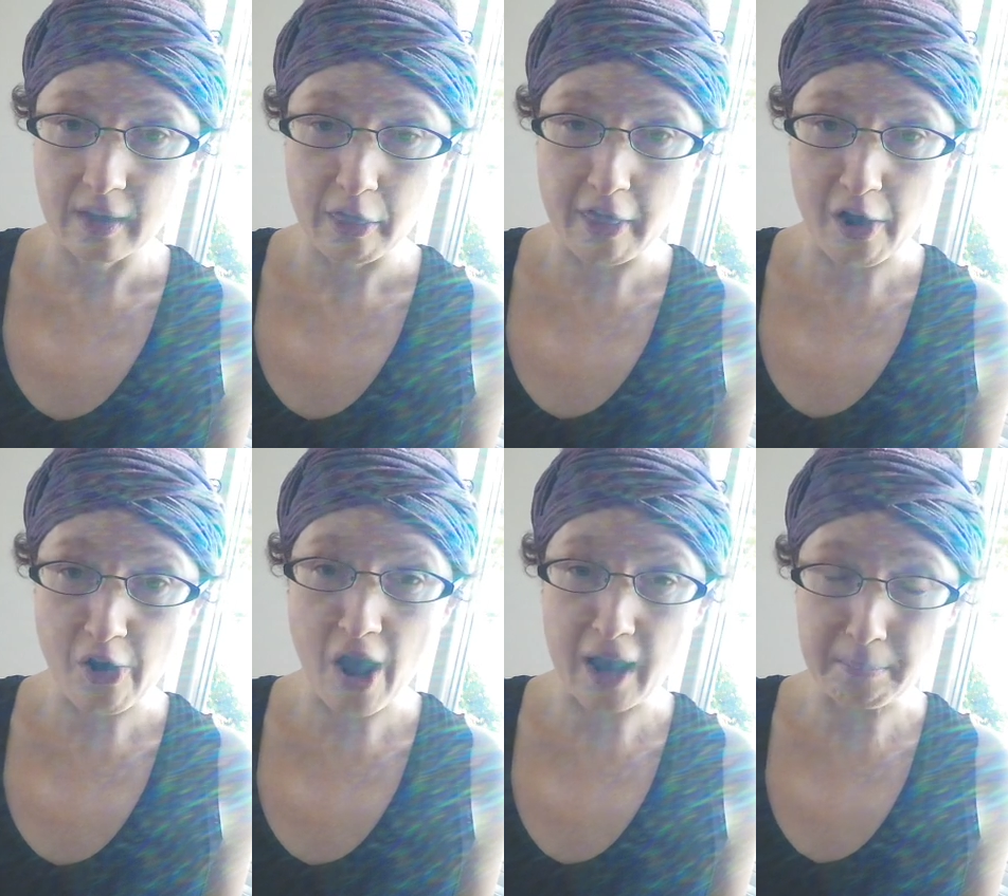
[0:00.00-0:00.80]

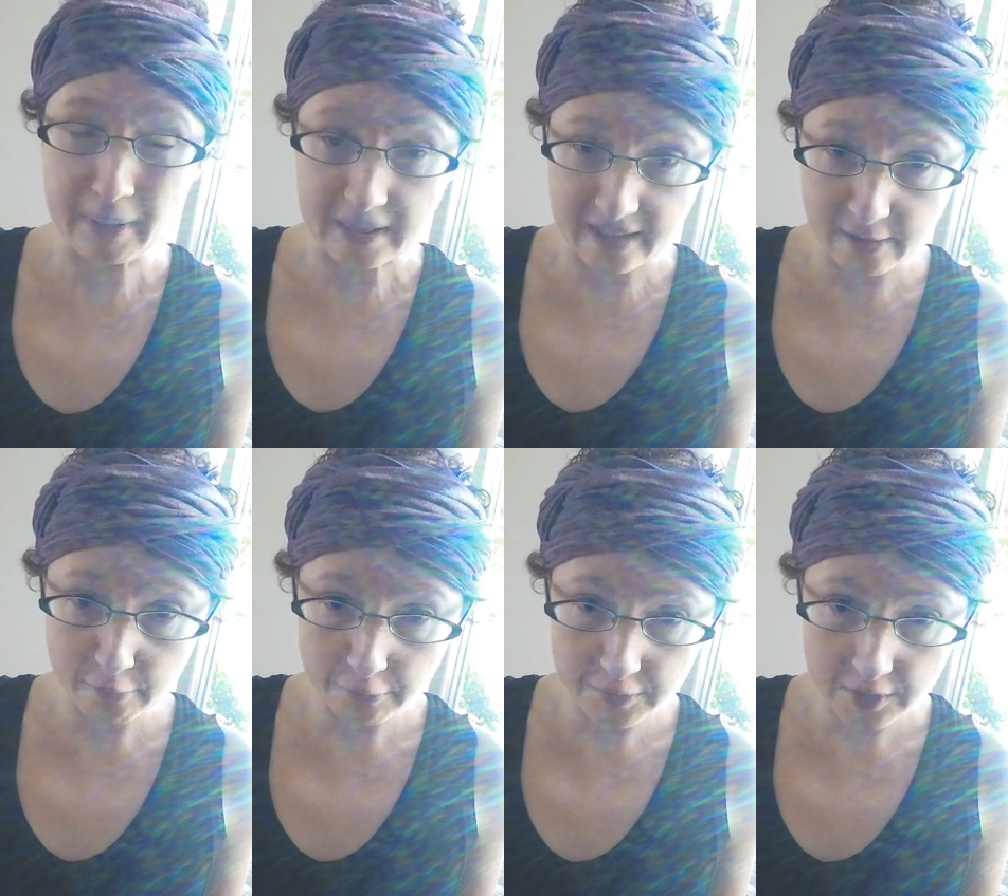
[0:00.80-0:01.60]
They are not
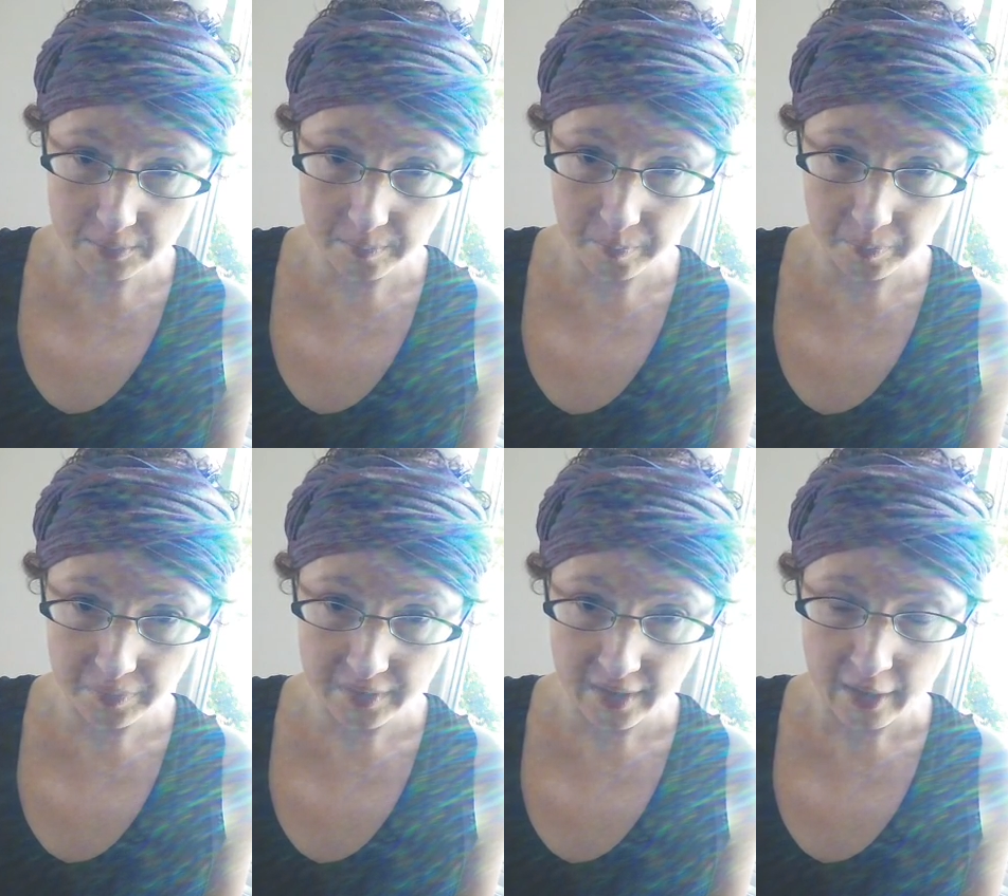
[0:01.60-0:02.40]
believed.
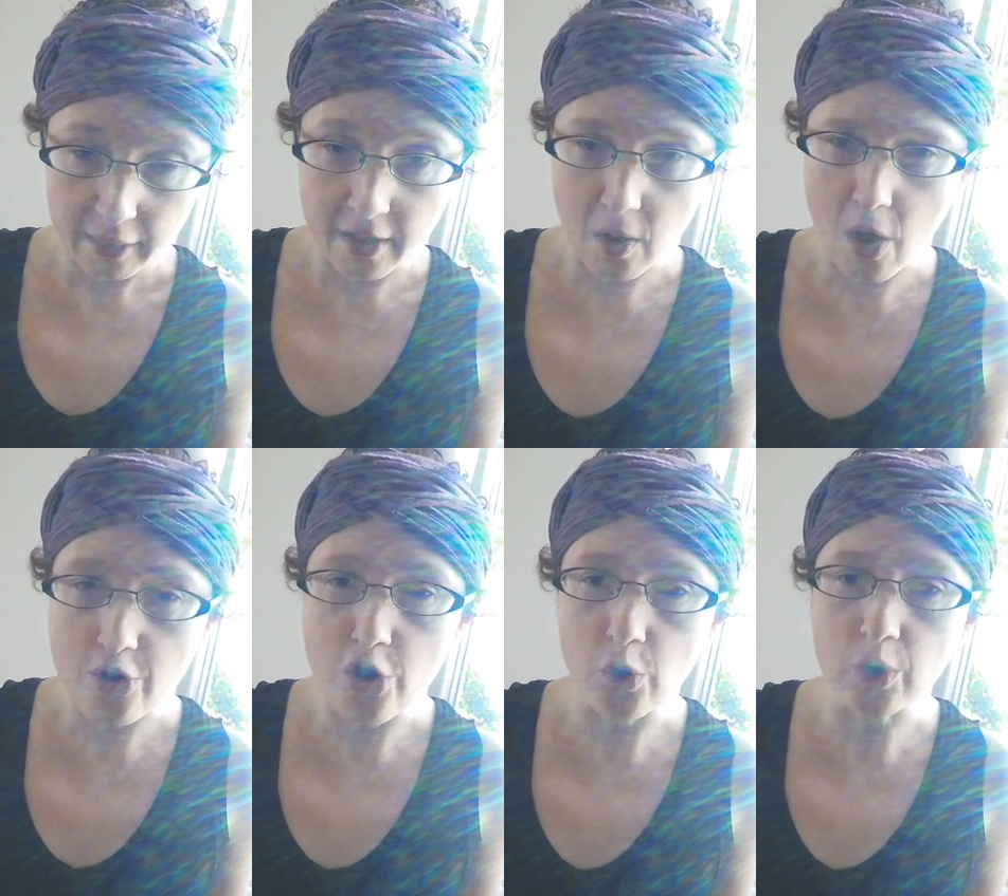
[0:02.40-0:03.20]
There
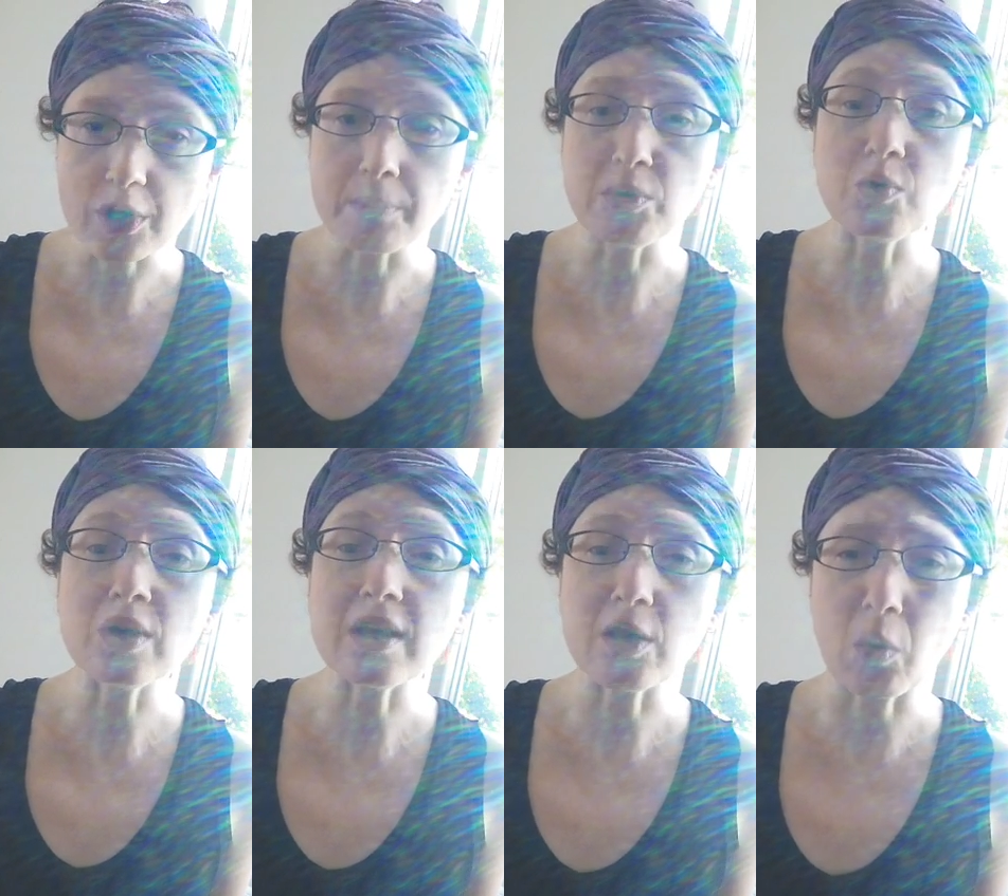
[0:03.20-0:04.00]
are no
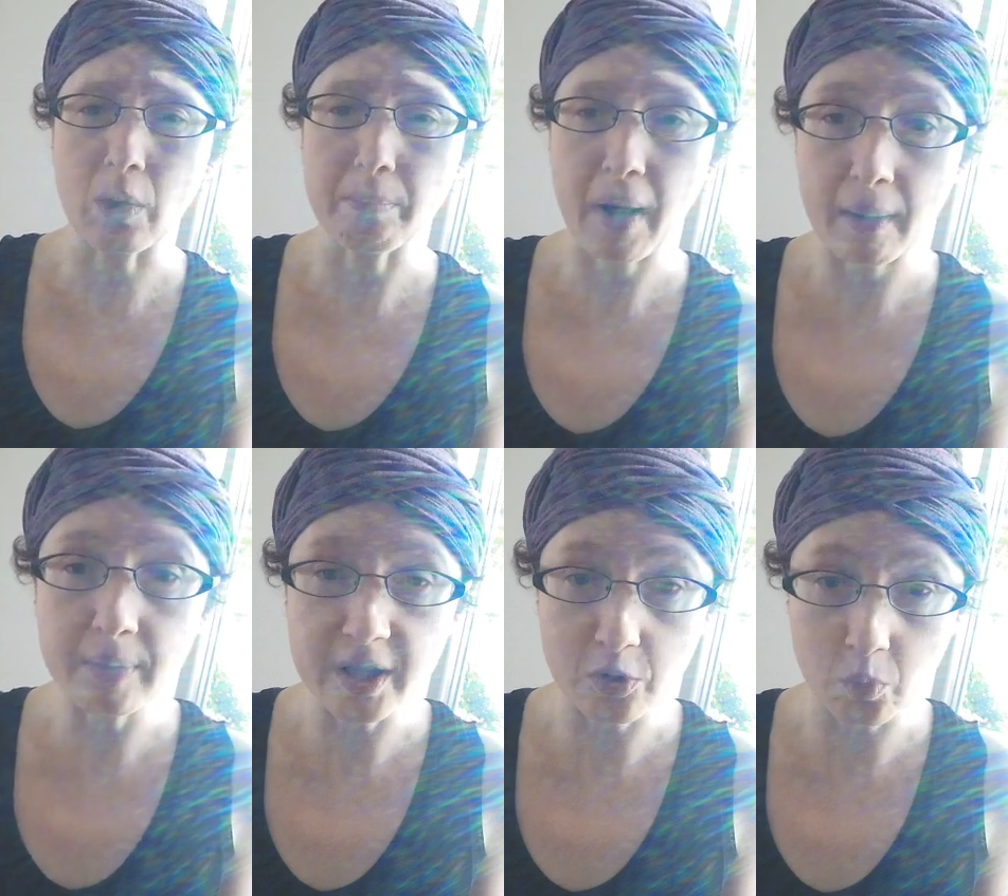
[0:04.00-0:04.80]
community or
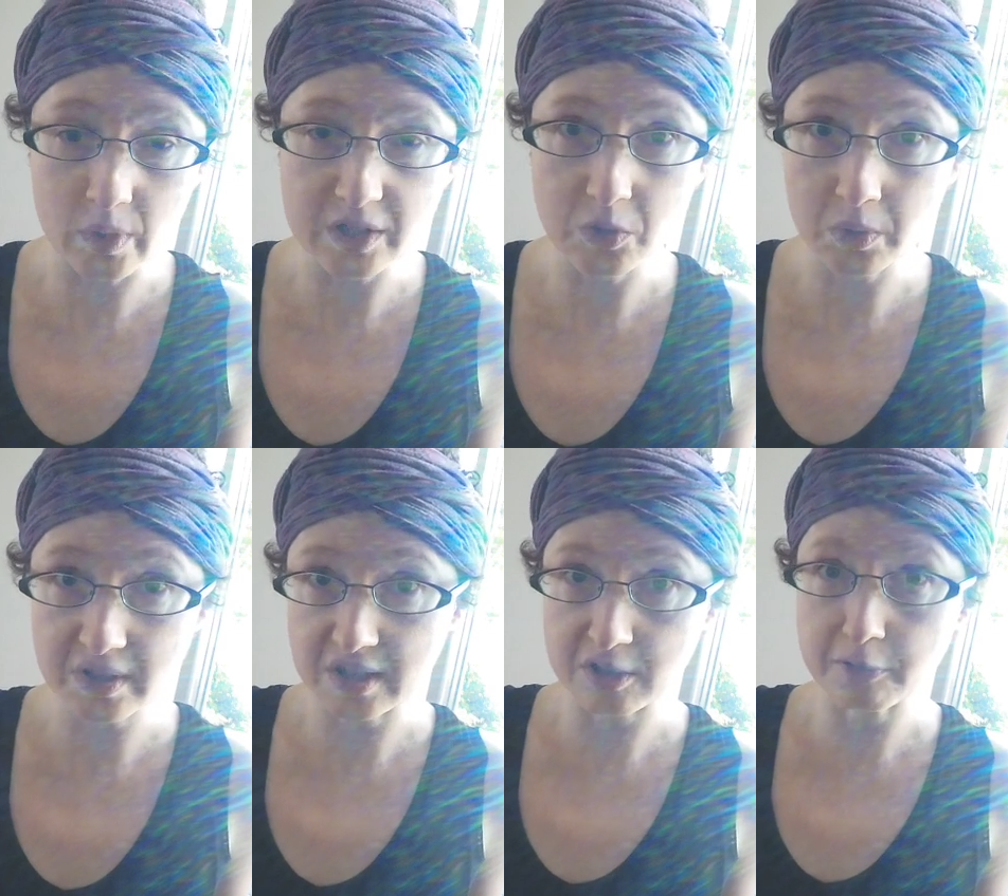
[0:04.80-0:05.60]
public
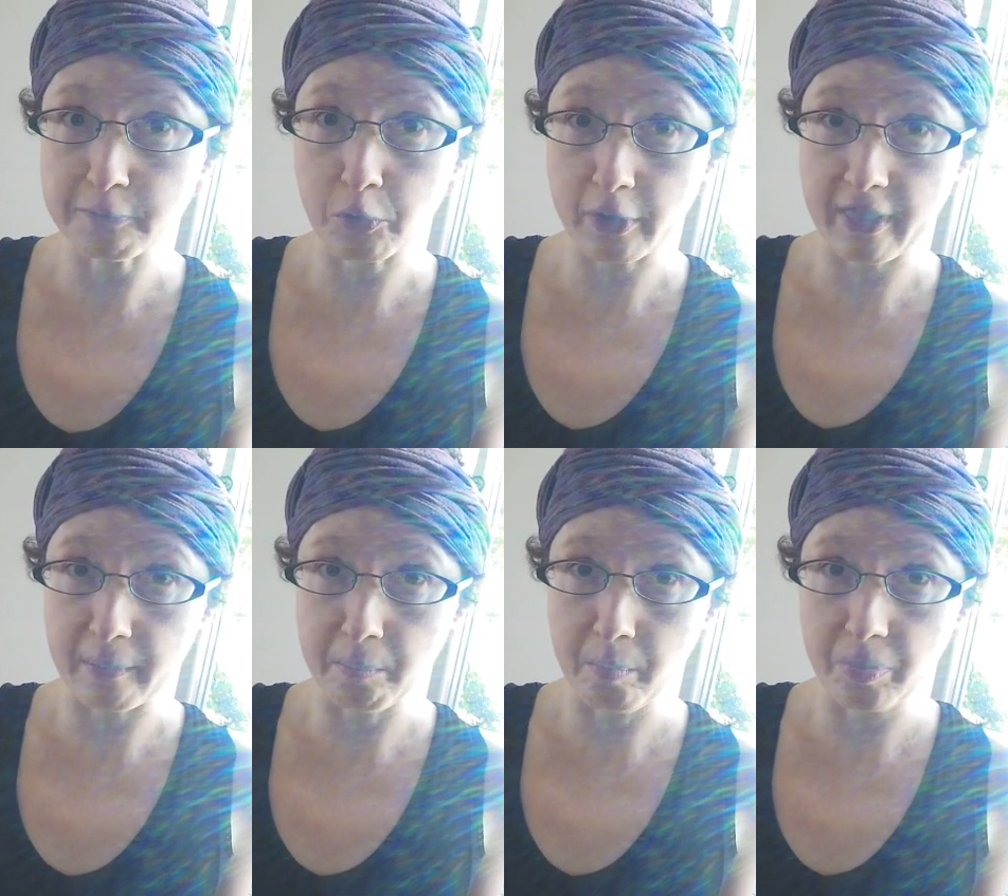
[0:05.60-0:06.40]
resources for
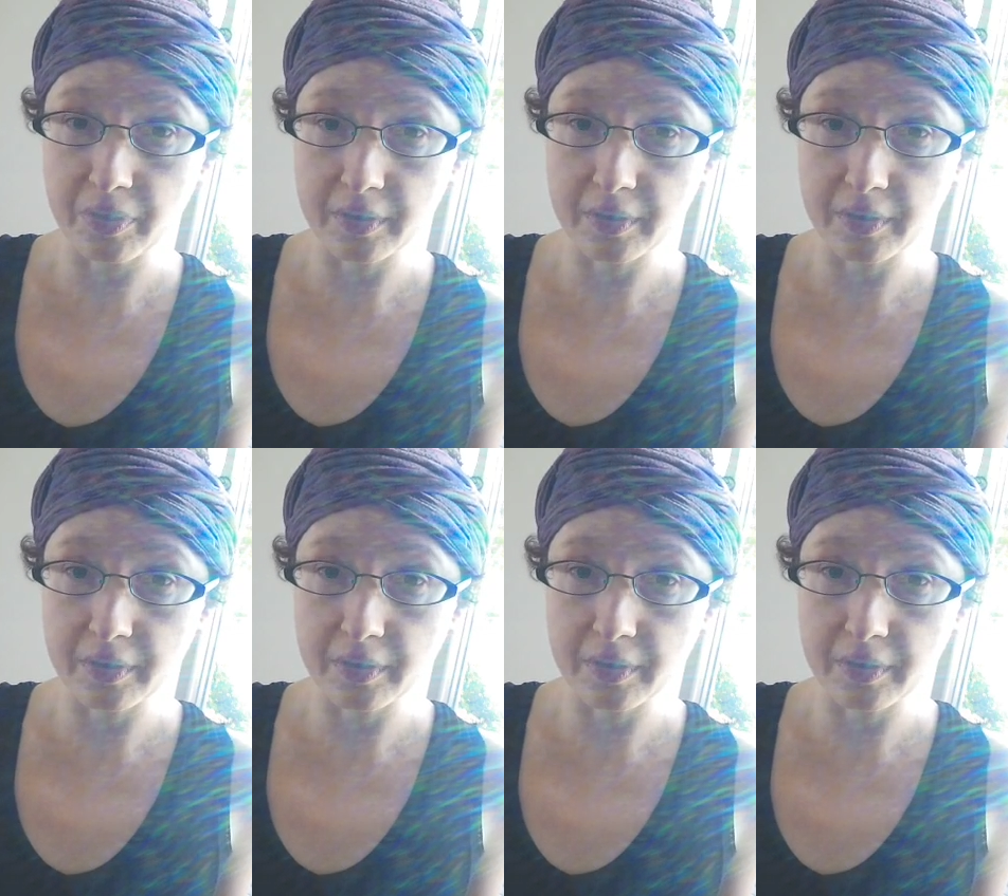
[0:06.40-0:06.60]
them.